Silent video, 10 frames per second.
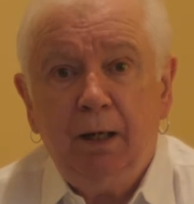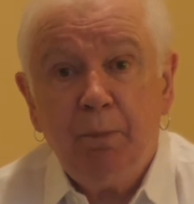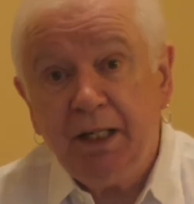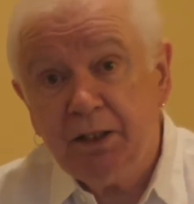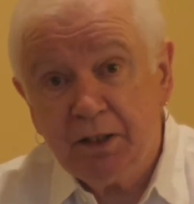
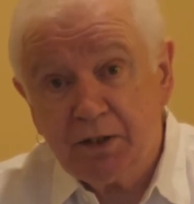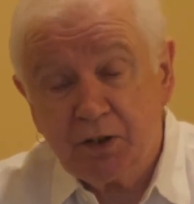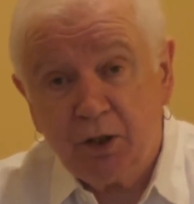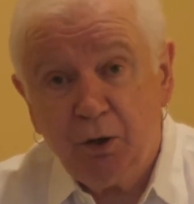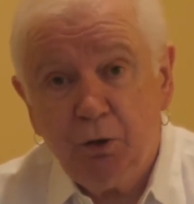many years
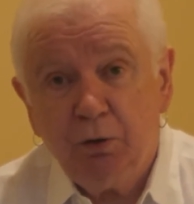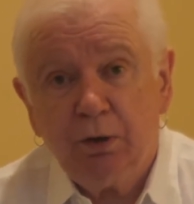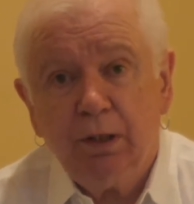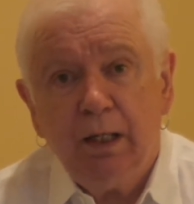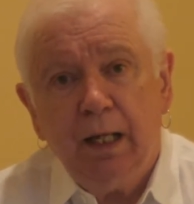ago.
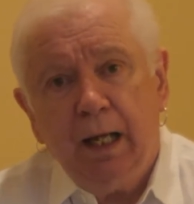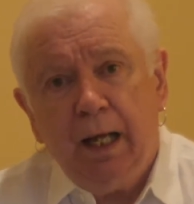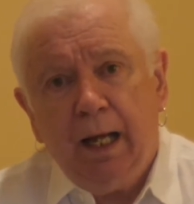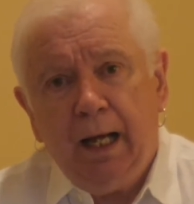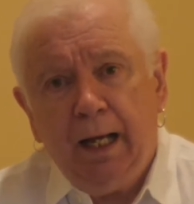
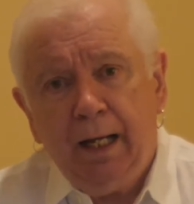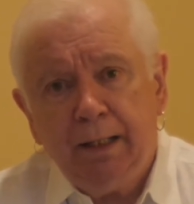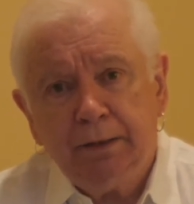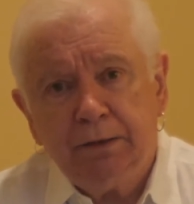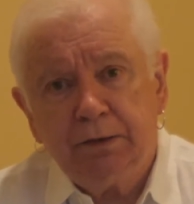
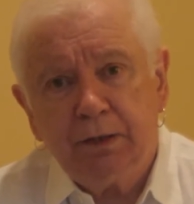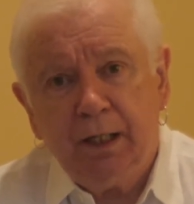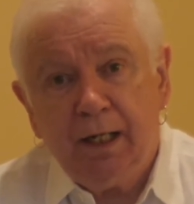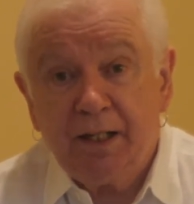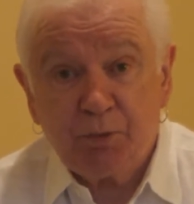And
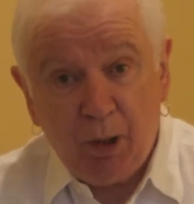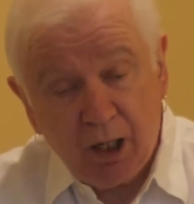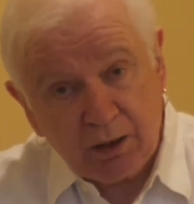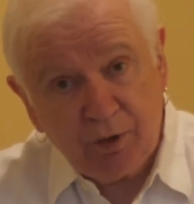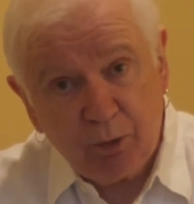as
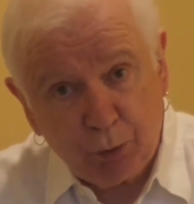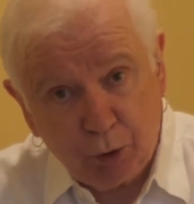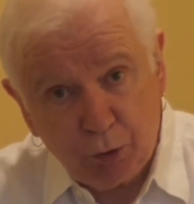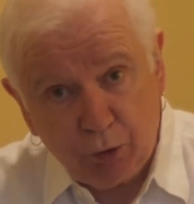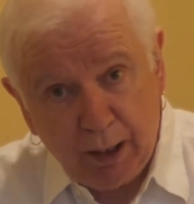part of her
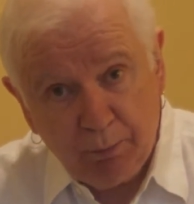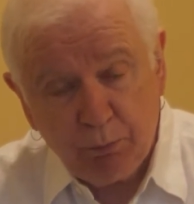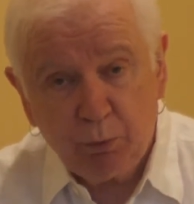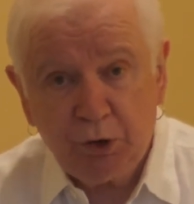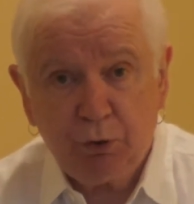
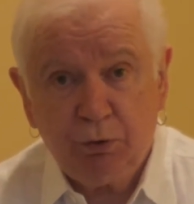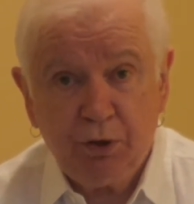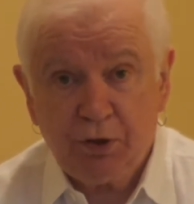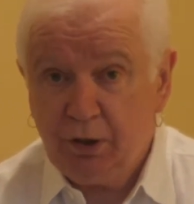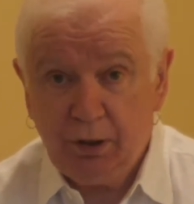program, which
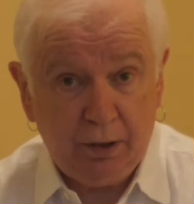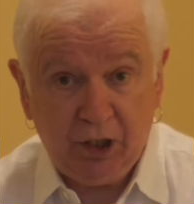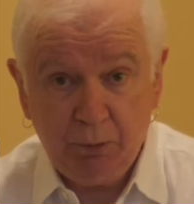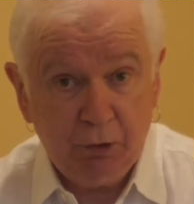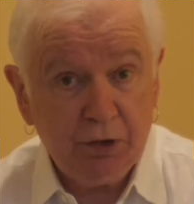was a
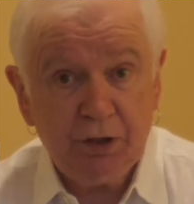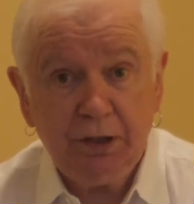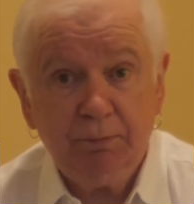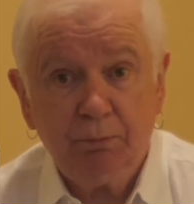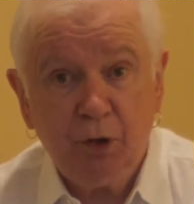
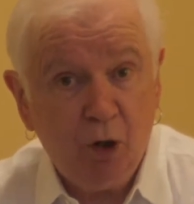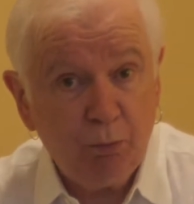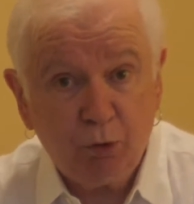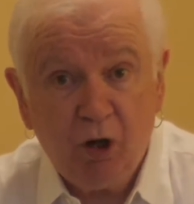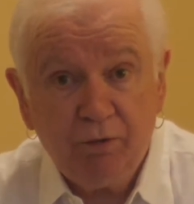community,
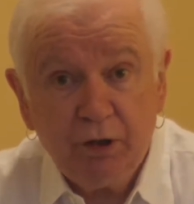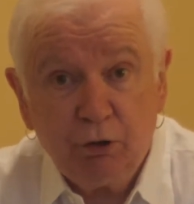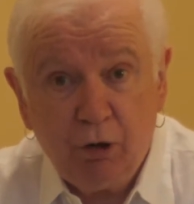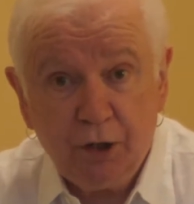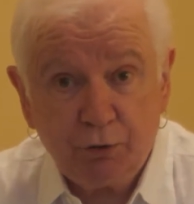non-profit,
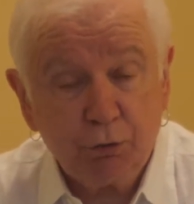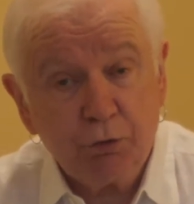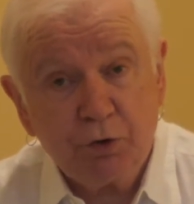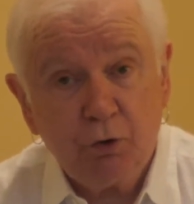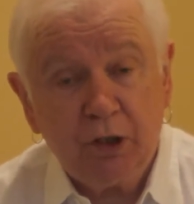
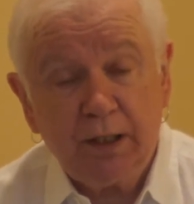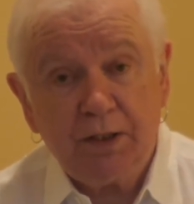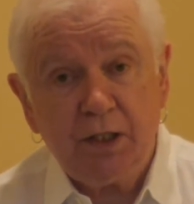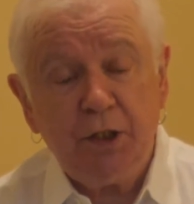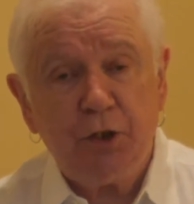grassroots
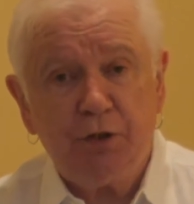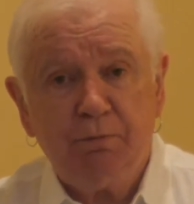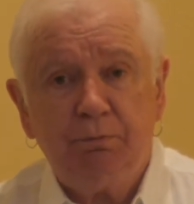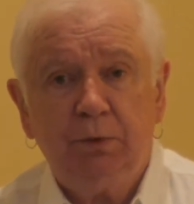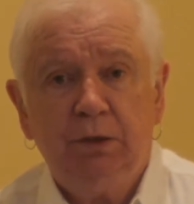
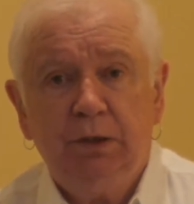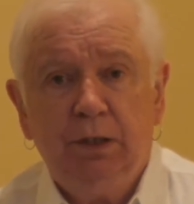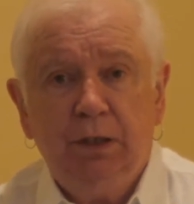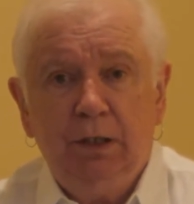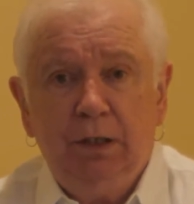organization,
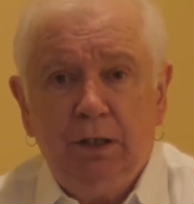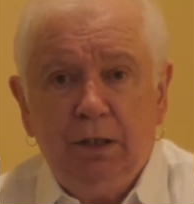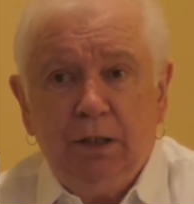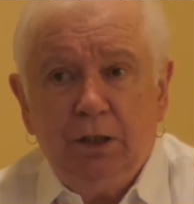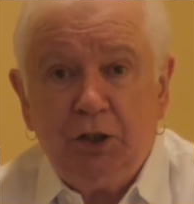
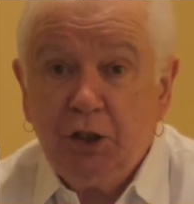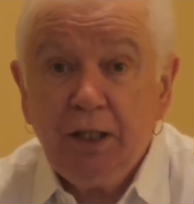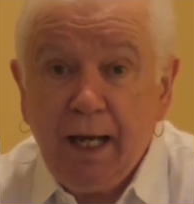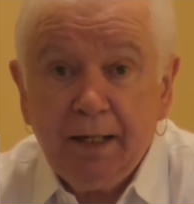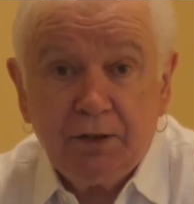she
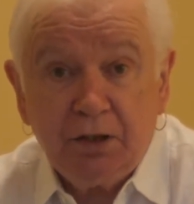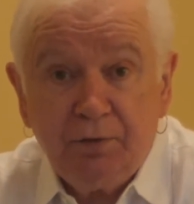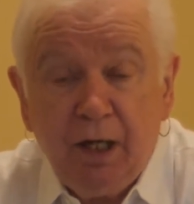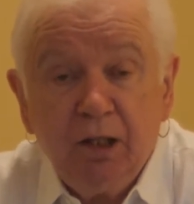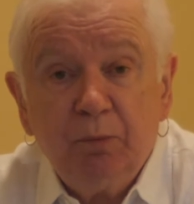had to
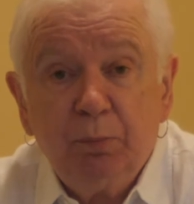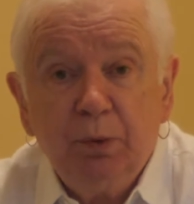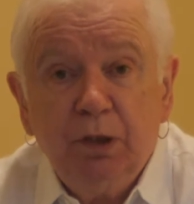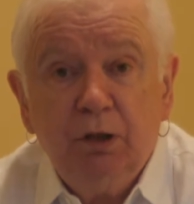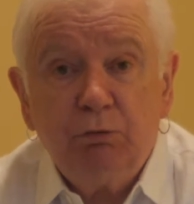develop
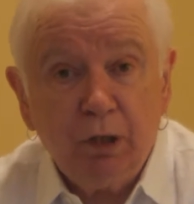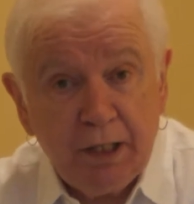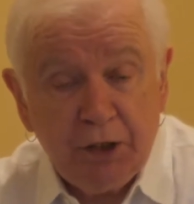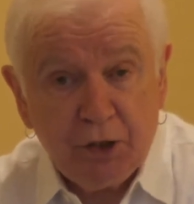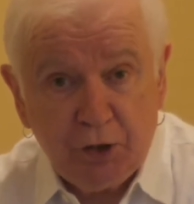
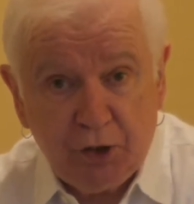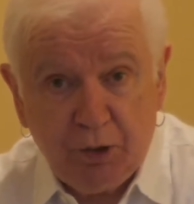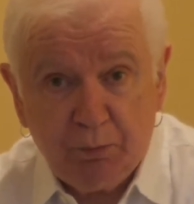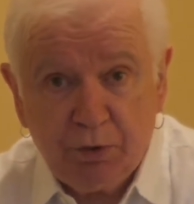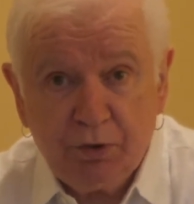
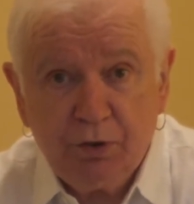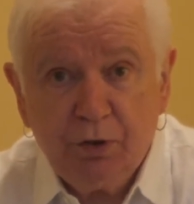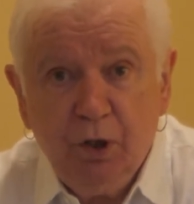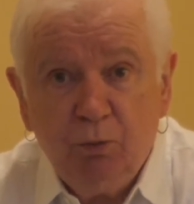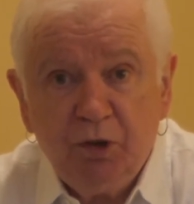relationships
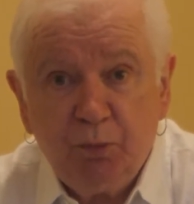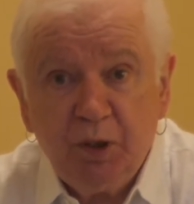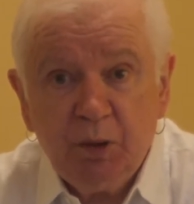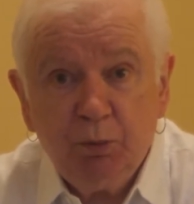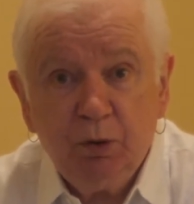with
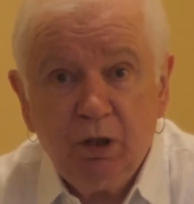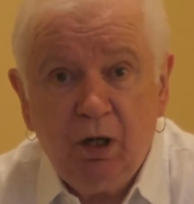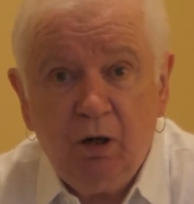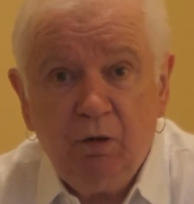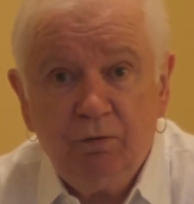people
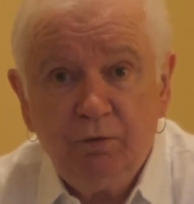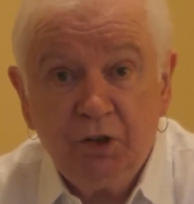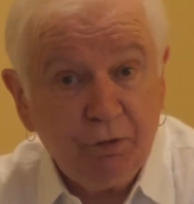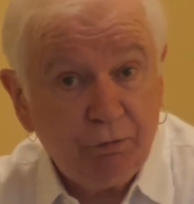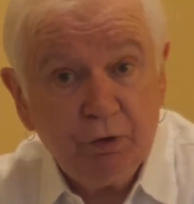of
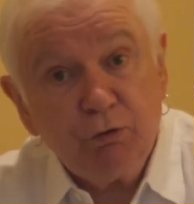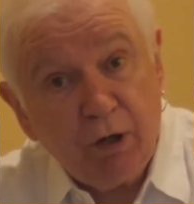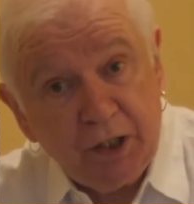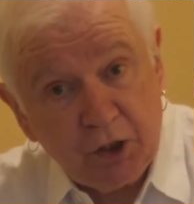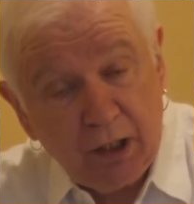different
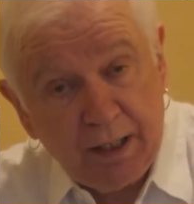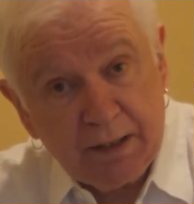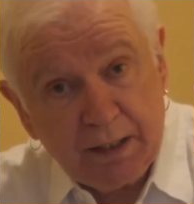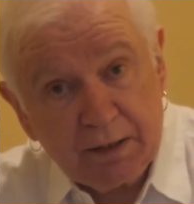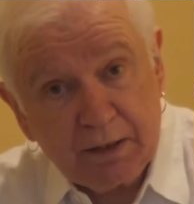racial
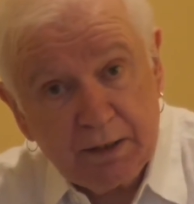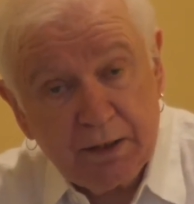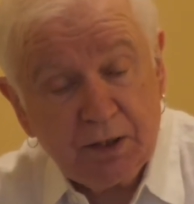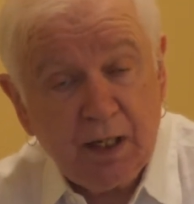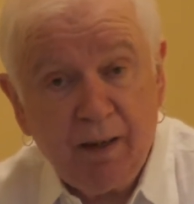
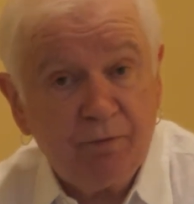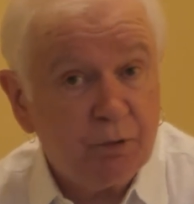identities and